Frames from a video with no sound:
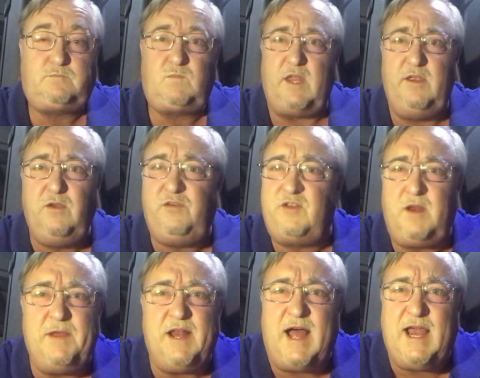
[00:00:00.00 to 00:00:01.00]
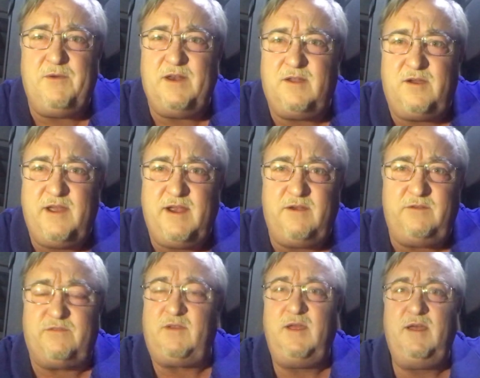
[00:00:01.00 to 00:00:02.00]
you should have been hiring
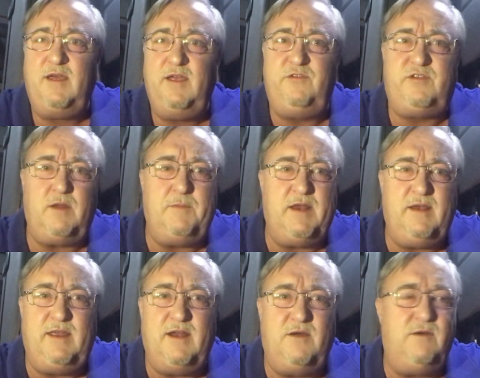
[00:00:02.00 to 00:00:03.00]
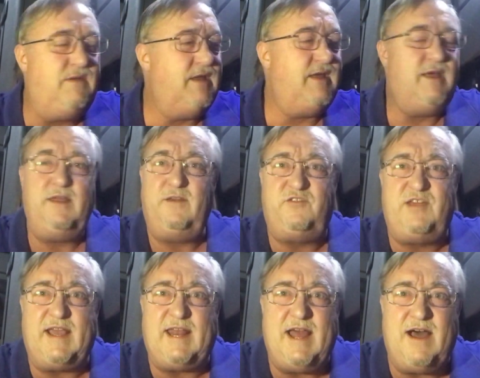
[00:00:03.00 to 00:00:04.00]
lawyers. You should have been,
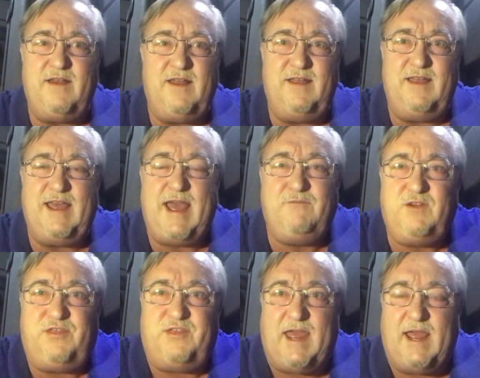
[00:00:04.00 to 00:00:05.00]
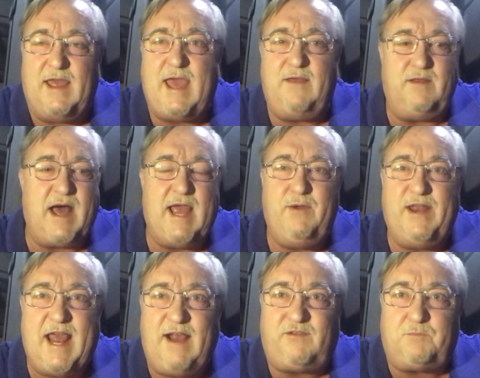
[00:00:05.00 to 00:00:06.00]
checking out everything, hiring
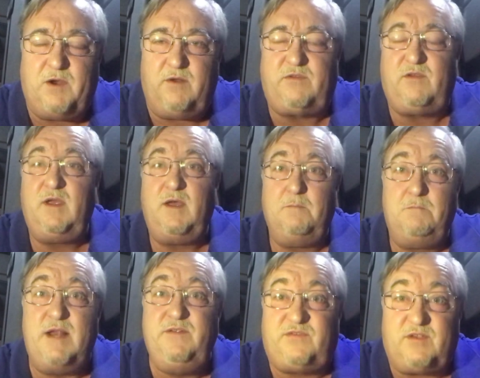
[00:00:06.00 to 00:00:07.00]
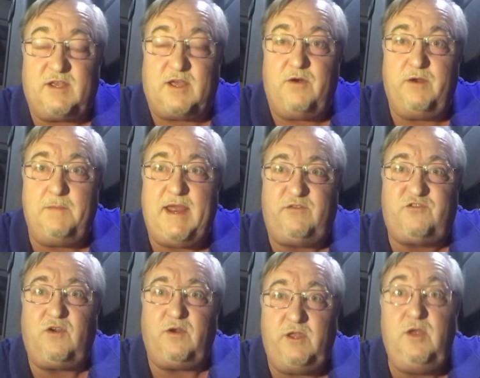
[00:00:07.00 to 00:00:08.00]
experts months ago to make
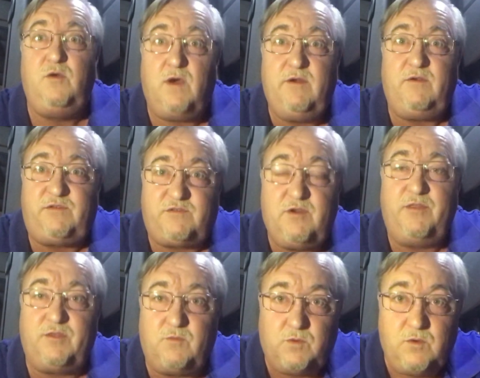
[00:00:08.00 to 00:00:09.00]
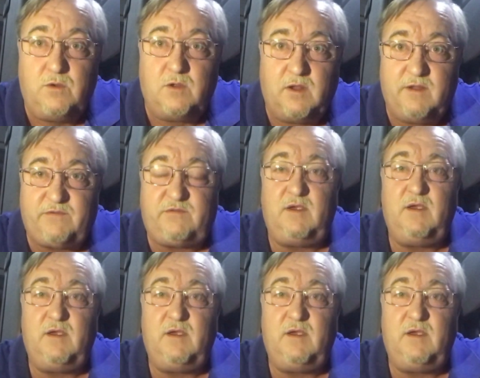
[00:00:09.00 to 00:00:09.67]
sure you understood the rules